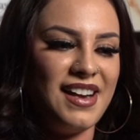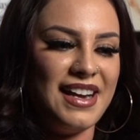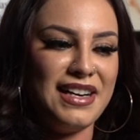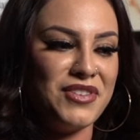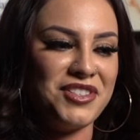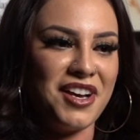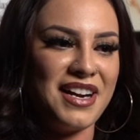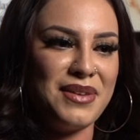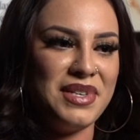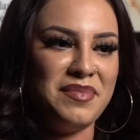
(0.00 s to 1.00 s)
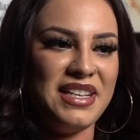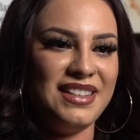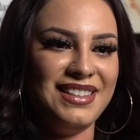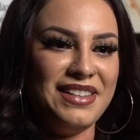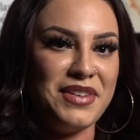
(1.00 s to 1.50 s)
I never thought I would
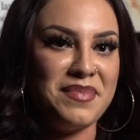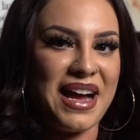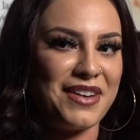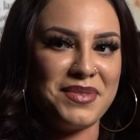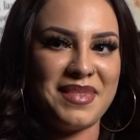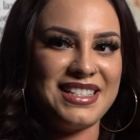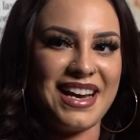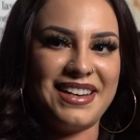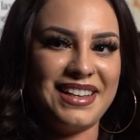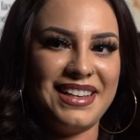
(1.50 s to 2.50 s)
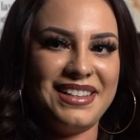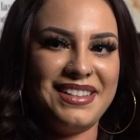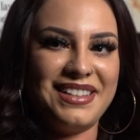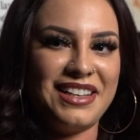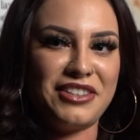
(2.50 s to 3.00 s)
be living back with my dad
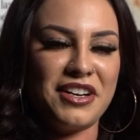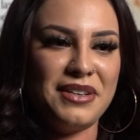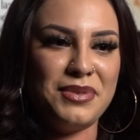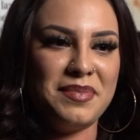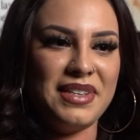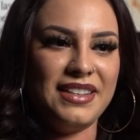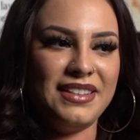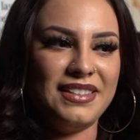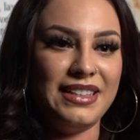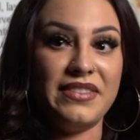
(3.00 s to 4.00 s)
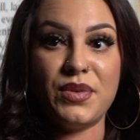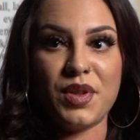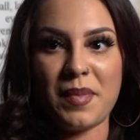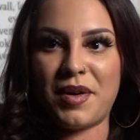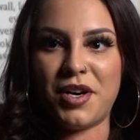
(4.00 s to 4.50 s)
again. I thought I would be living
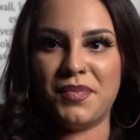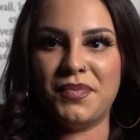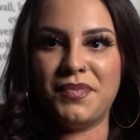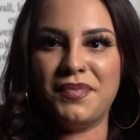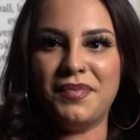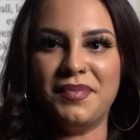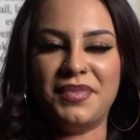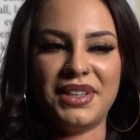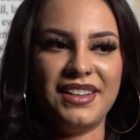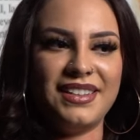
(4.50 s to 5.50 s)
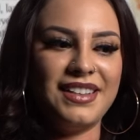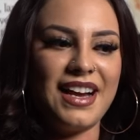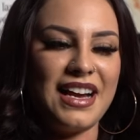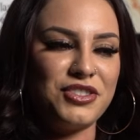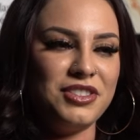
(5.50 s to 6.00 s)
with my mom, but
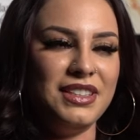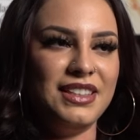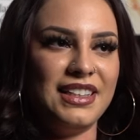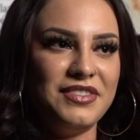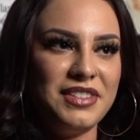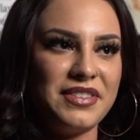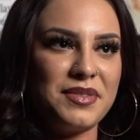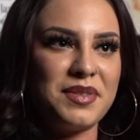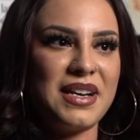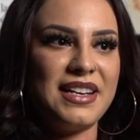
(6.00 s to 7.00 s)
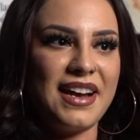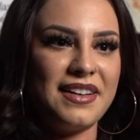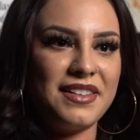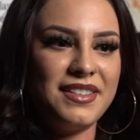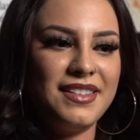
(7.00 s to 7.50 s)
I actually love living with my
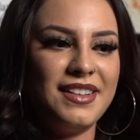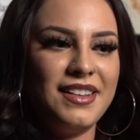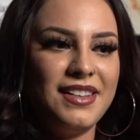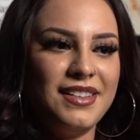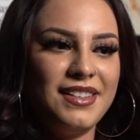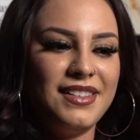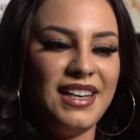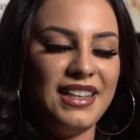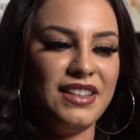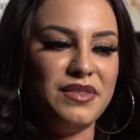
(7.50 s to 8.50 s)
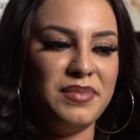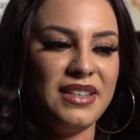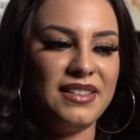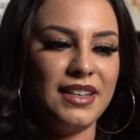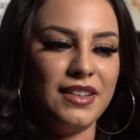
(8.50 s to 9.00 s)
dad. I love
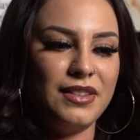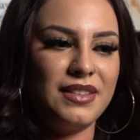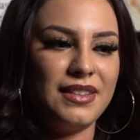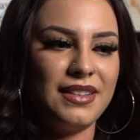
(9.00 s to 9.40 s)
being there.